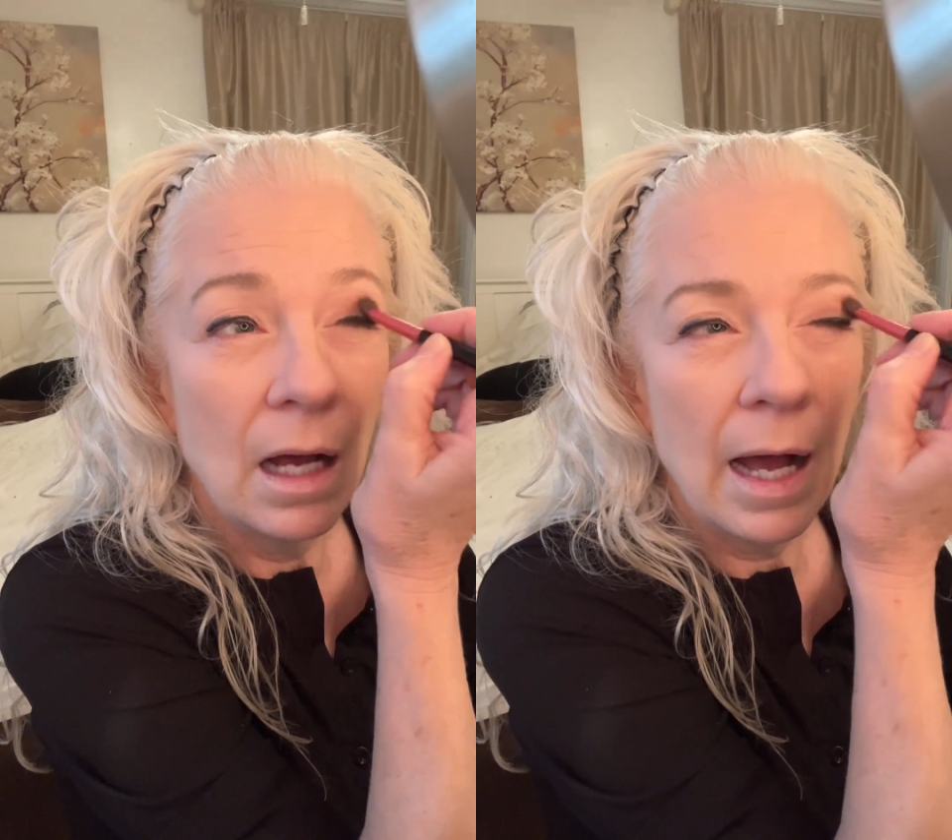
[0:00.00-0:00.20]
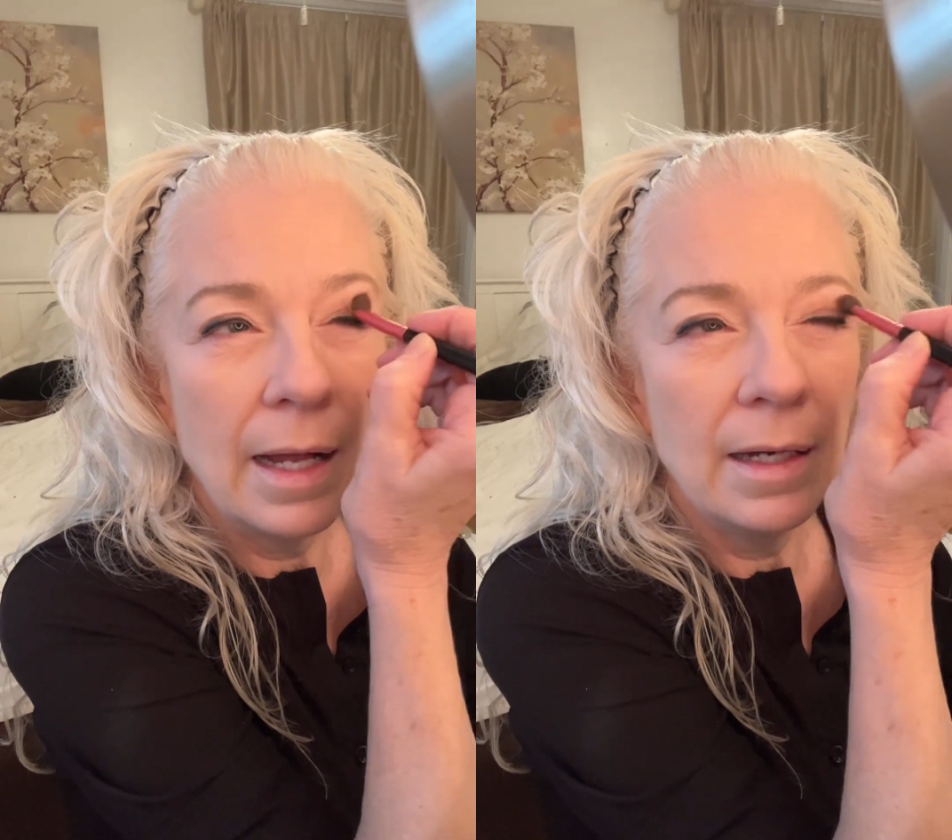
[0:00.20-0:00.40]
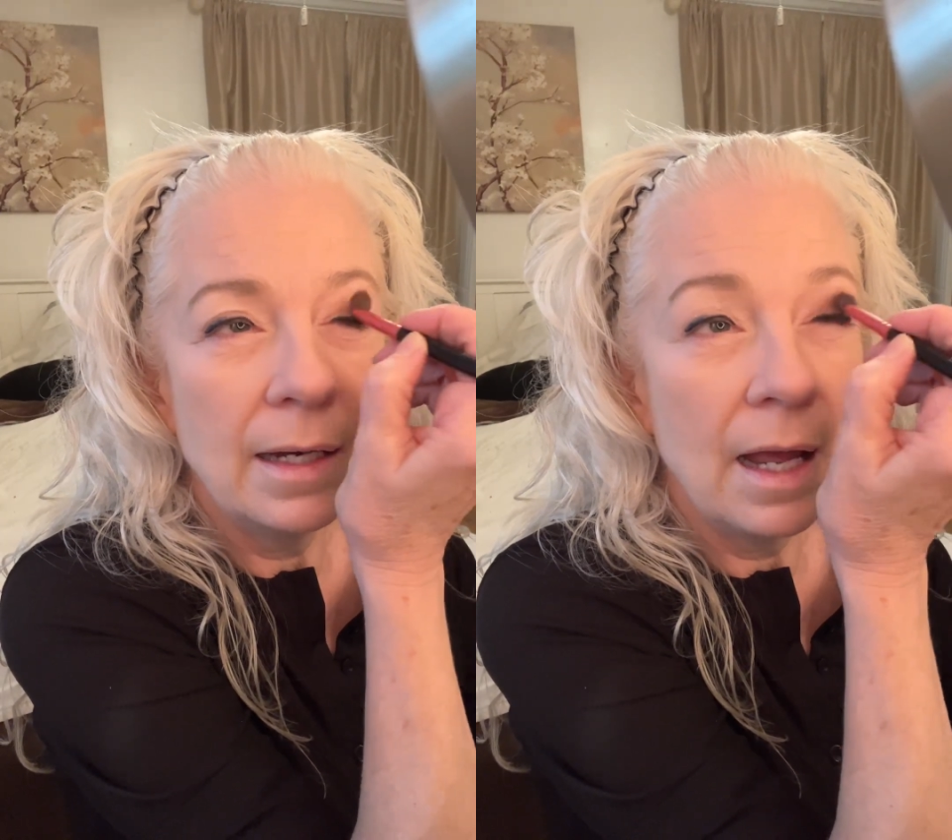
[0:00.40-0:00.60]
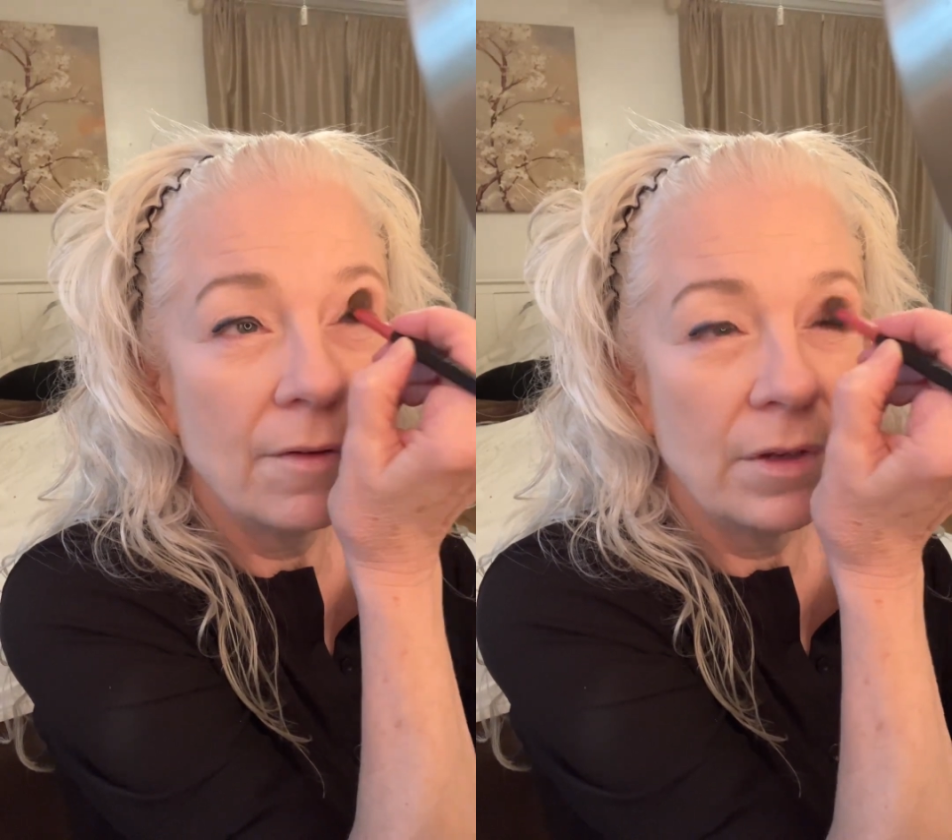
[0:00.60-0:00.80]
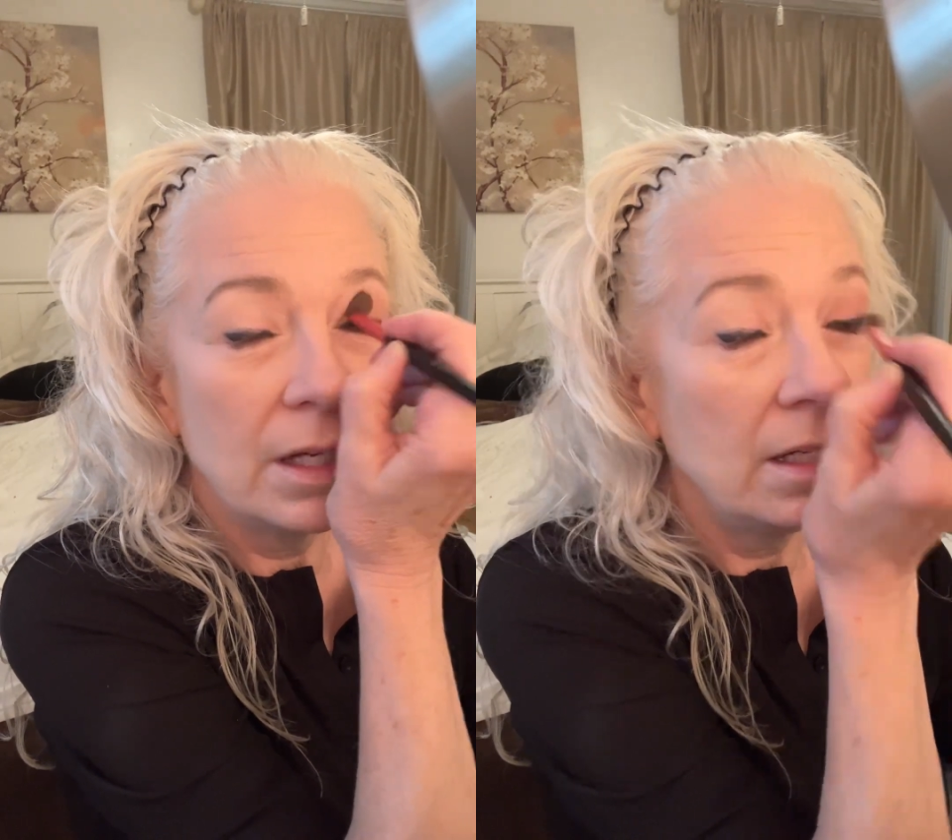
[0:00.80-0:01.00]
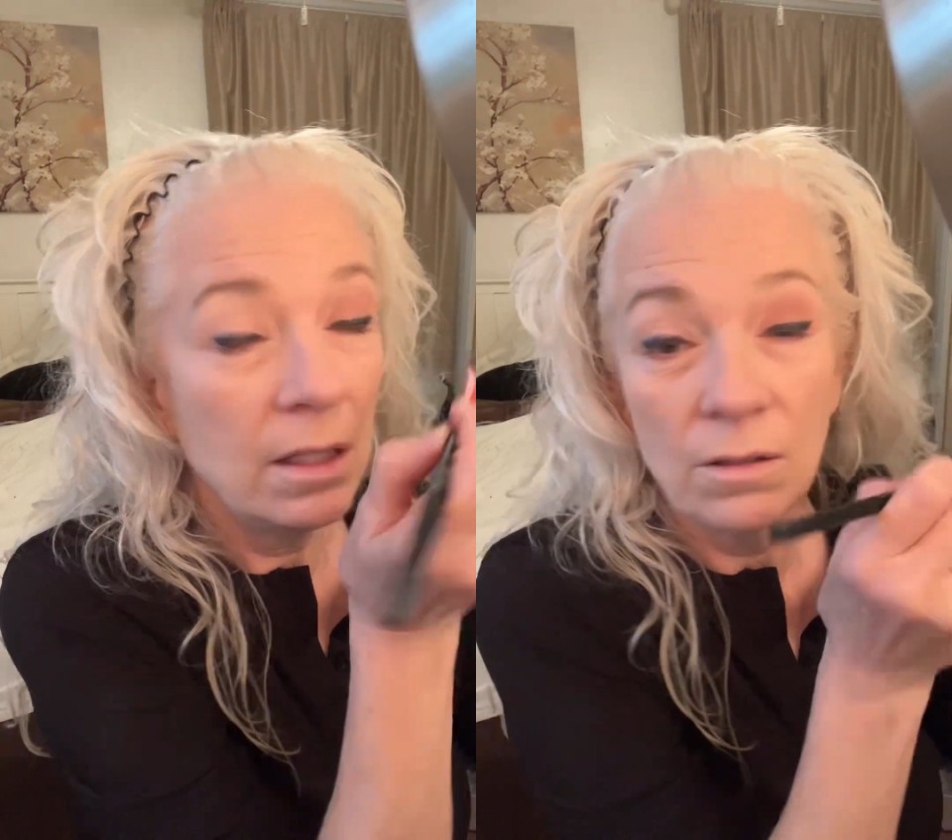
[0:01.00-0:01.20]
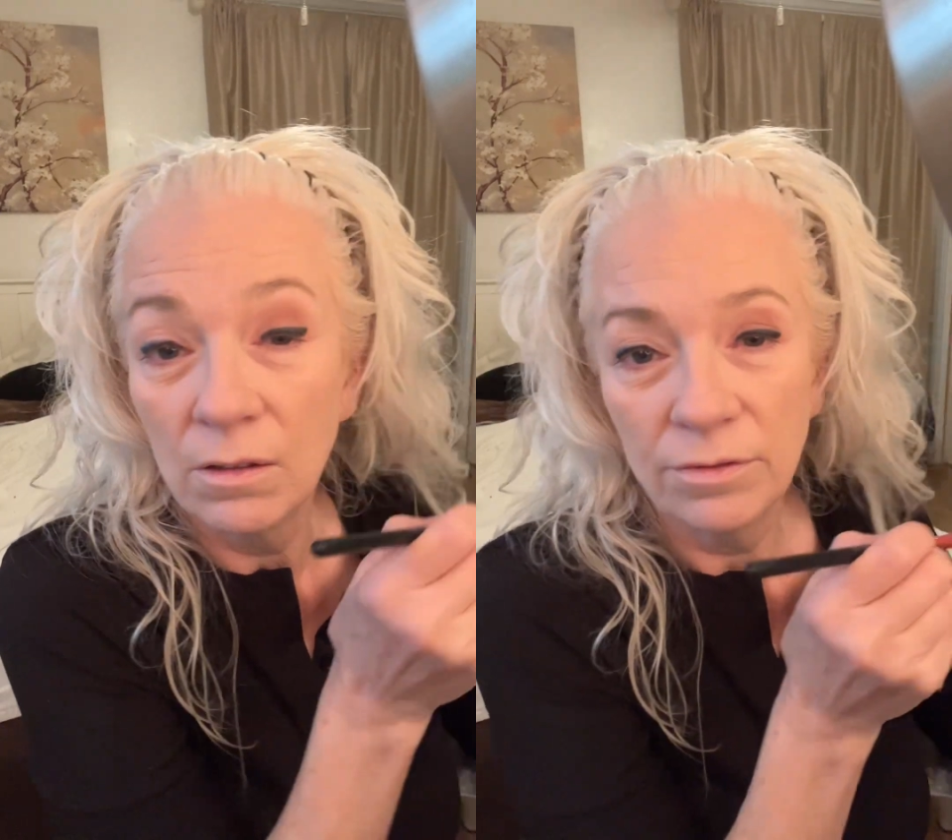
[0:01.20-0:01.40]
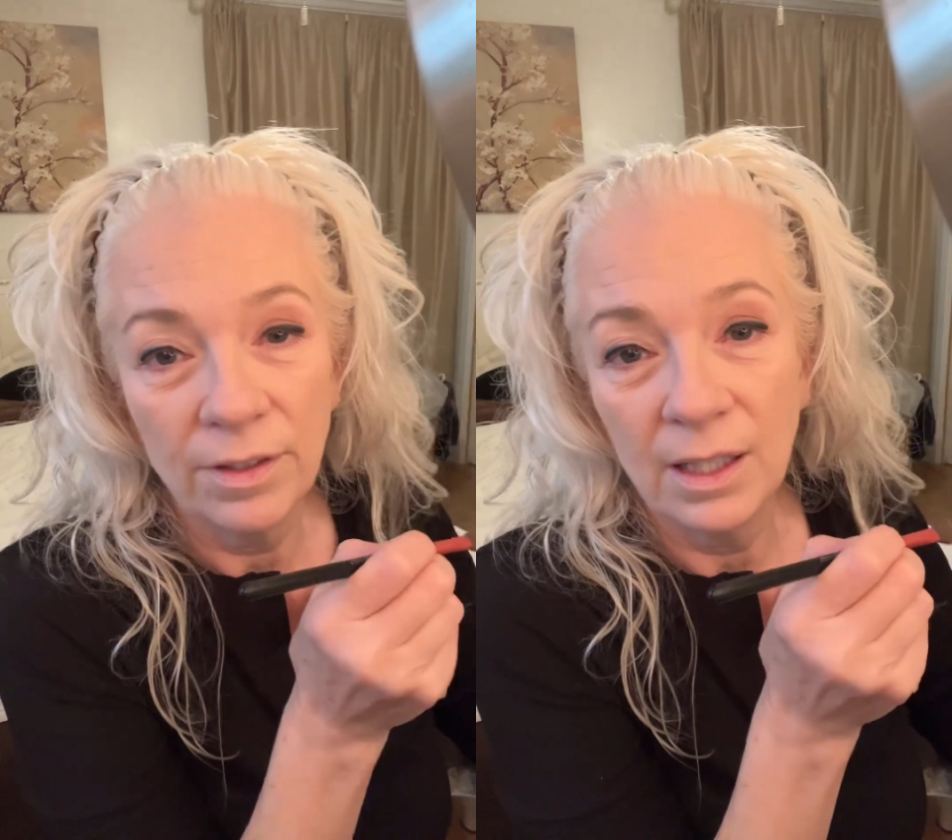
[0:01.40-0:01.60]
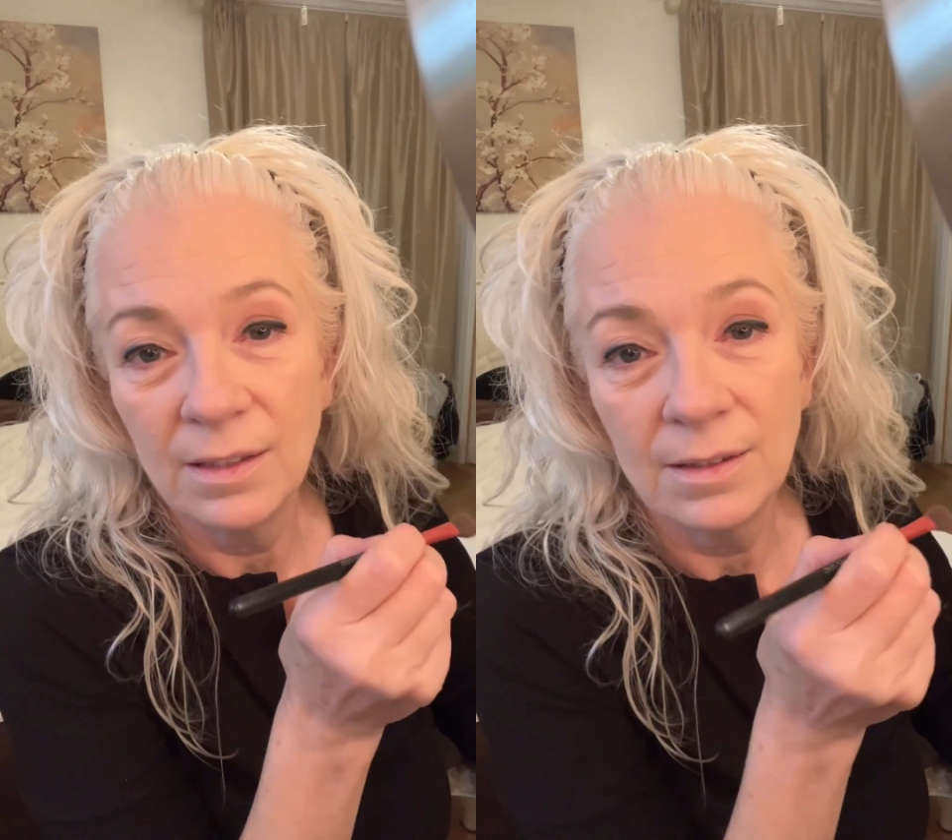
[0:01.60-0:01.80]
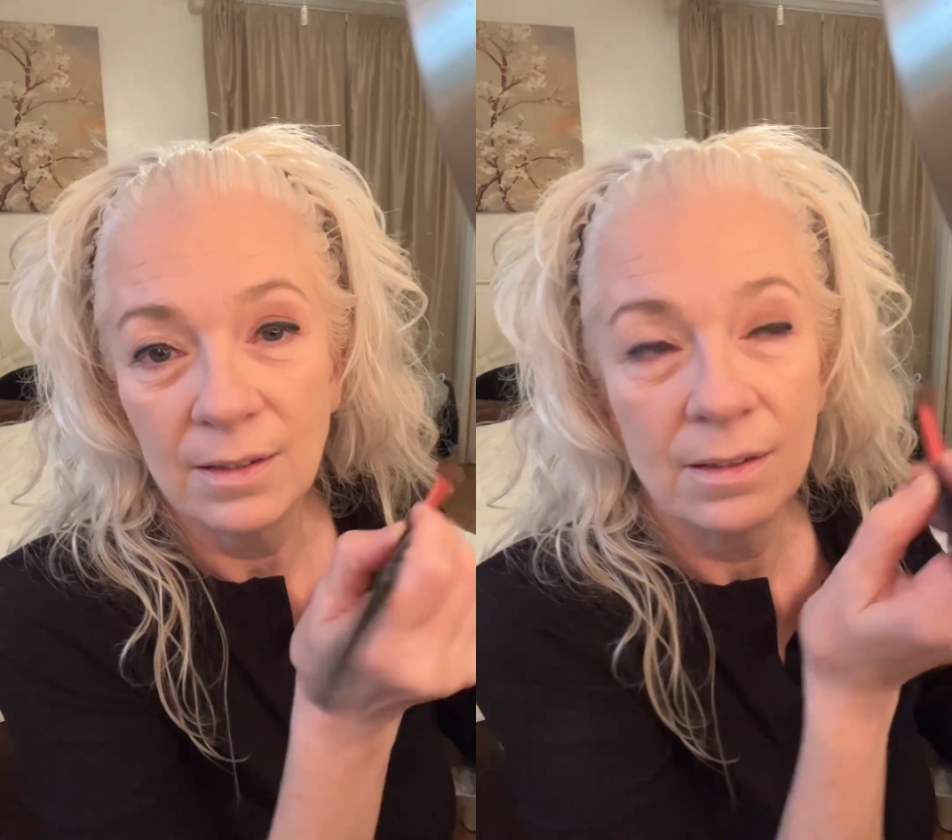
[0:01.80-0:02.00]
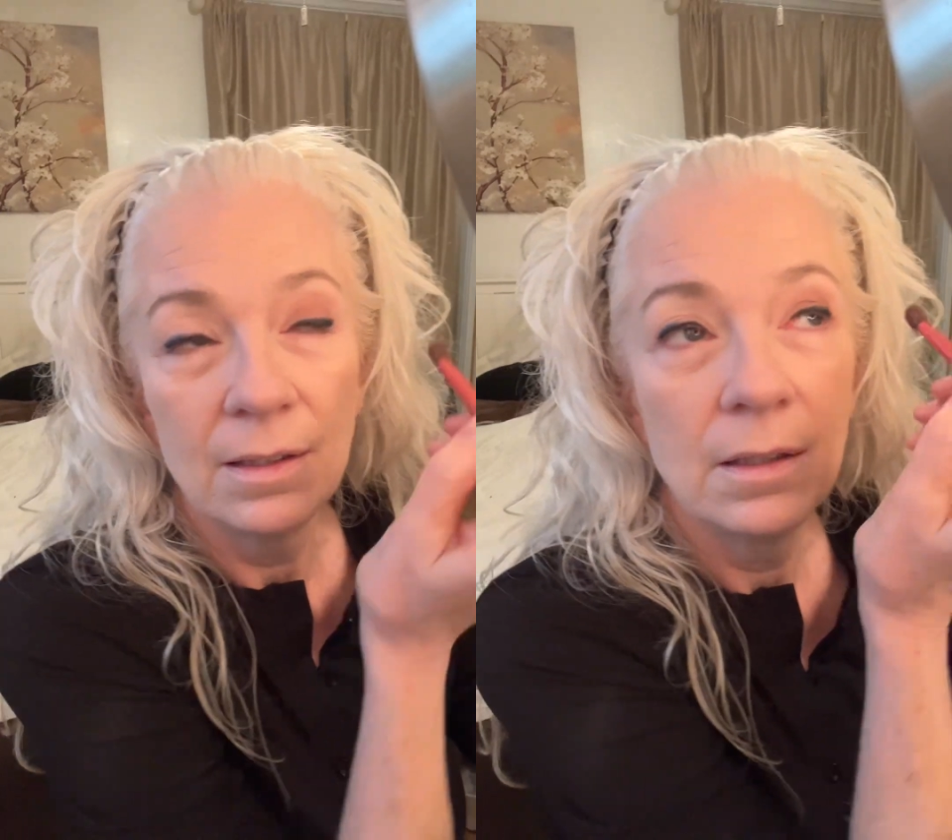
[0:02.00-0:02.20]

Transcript: I didn't have any girlfriends.